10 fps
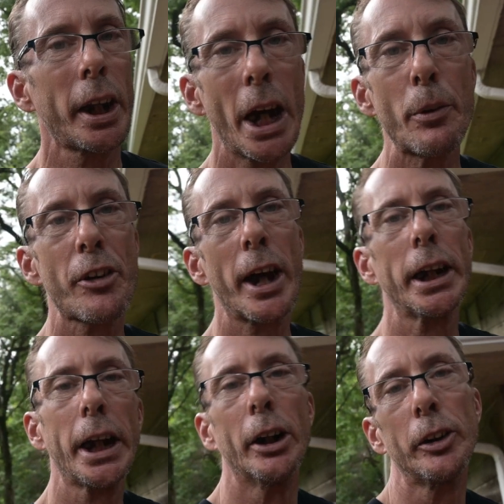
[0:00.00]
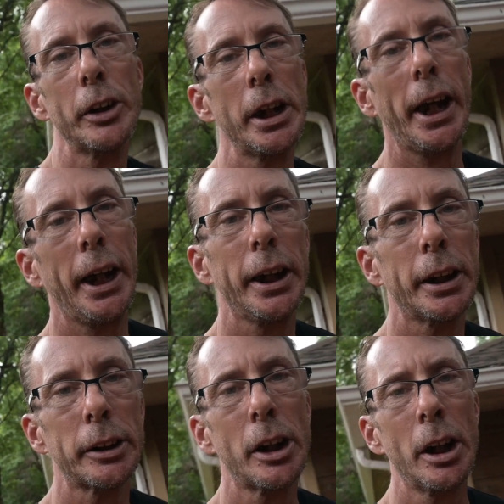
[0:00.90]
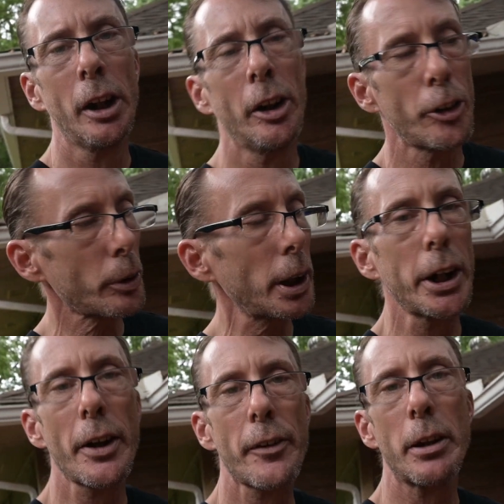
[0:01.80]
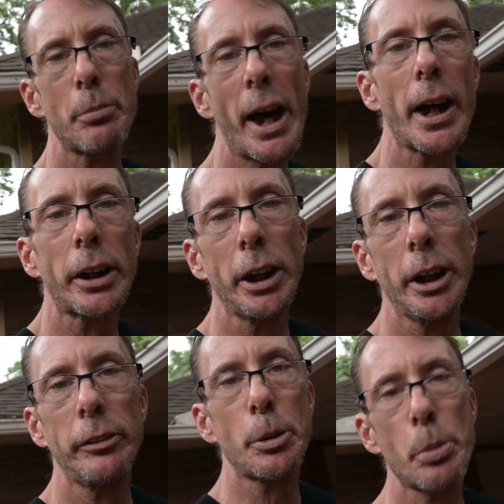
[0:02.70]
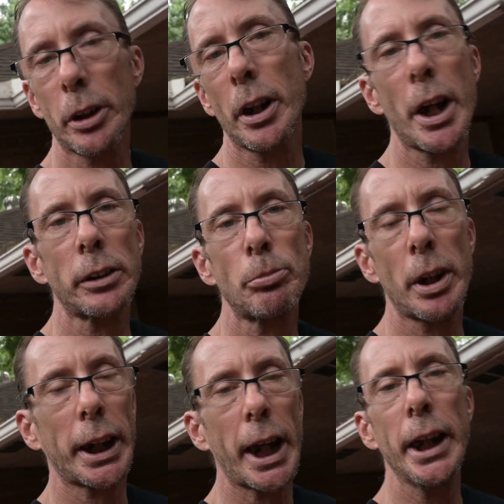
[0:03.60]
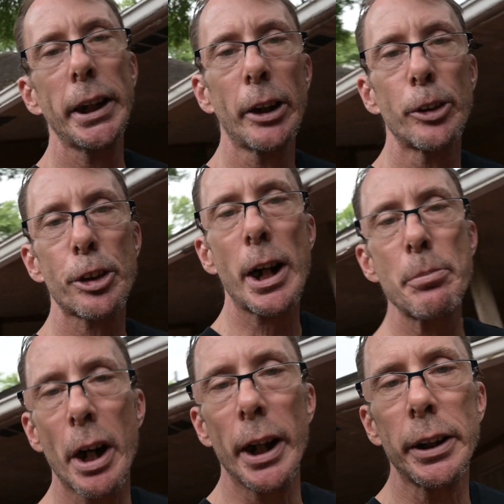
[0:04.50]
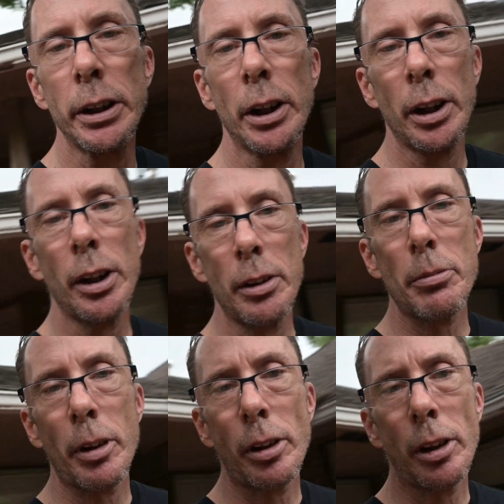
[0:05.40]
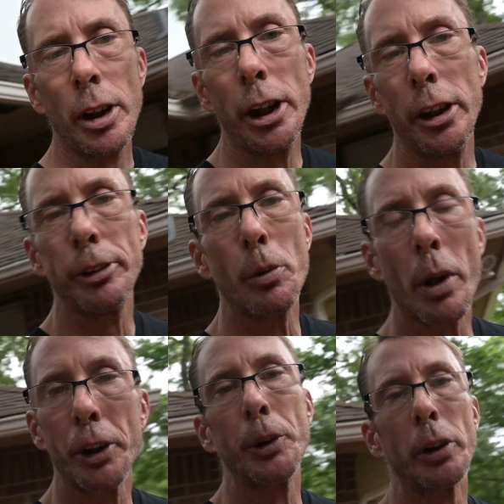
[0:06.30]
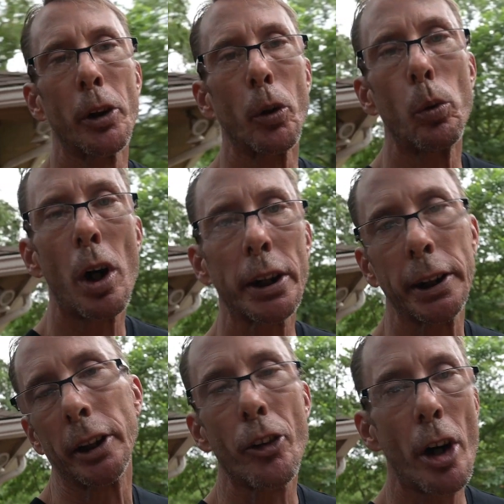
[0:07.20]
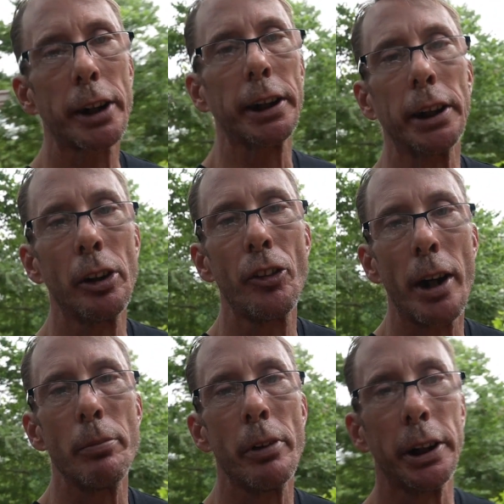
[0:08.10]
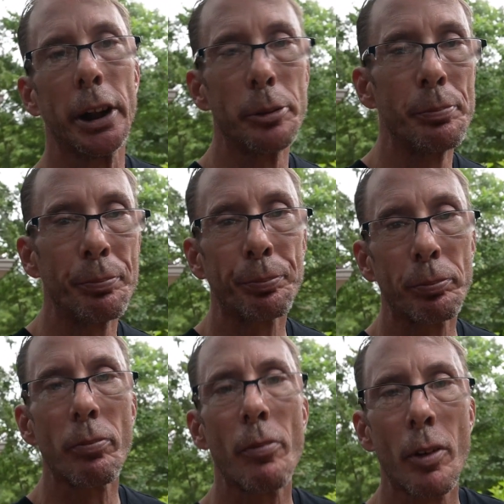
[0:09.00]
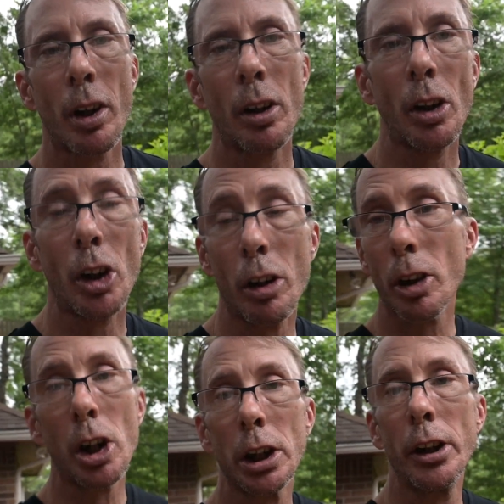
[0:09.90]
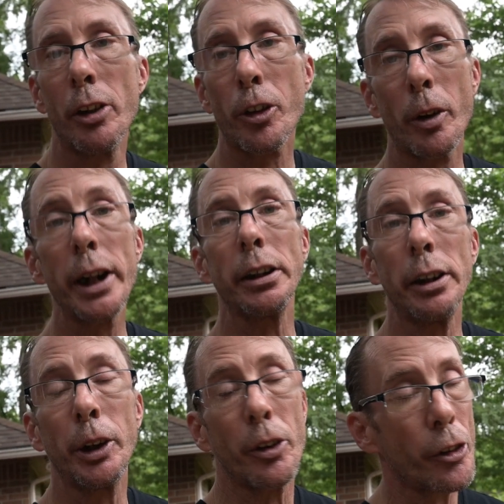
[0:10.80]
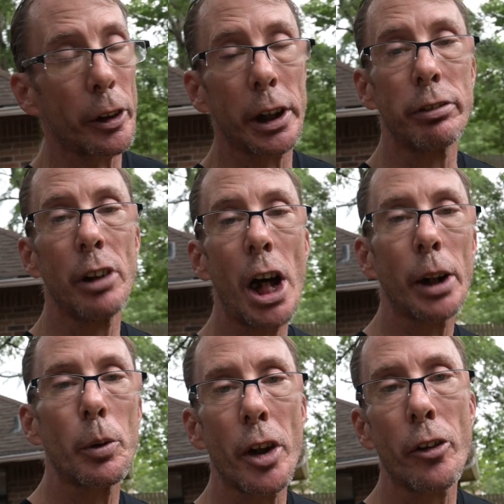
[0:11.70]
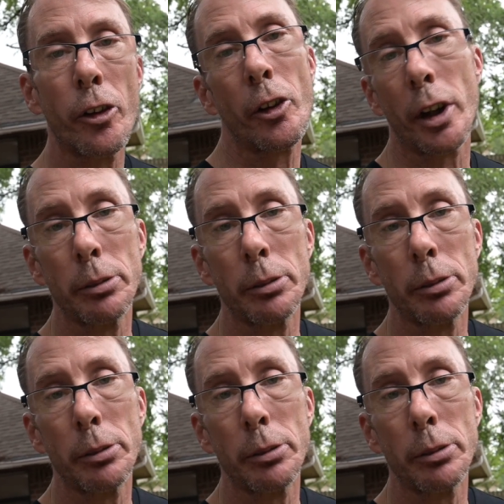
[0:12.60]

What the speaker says: and now it's handheld, and it's really not that bad if you put it on like a handheld tripod, if you want to do a little walking and talking type video. Overall, it's great. You can certainly vlog with this